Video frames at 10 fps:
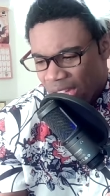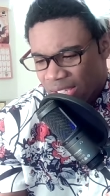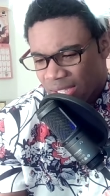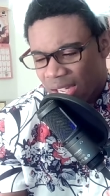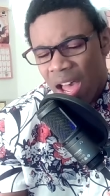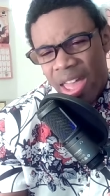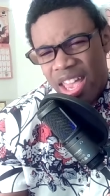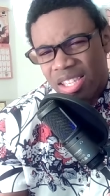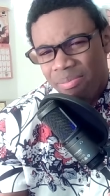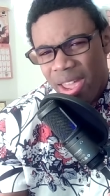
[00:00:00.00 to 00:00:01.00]
Scott
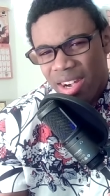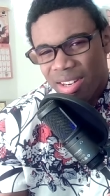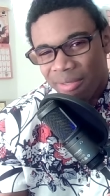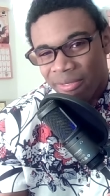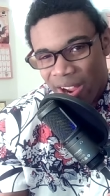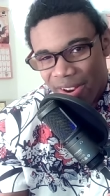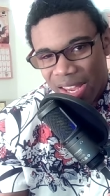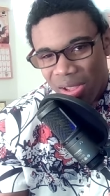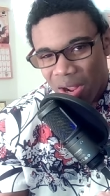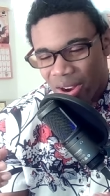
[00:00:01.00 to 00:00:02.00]
has made it very
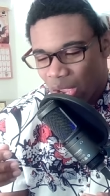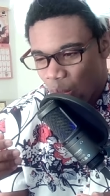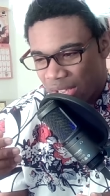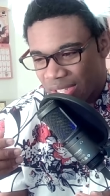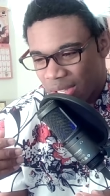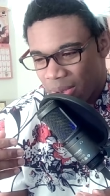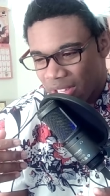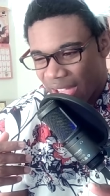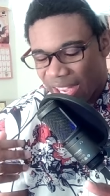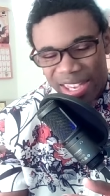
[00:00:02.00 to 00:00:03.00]
clear he wants it to be
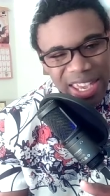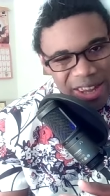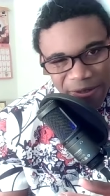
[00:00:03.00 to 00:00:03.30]
like kid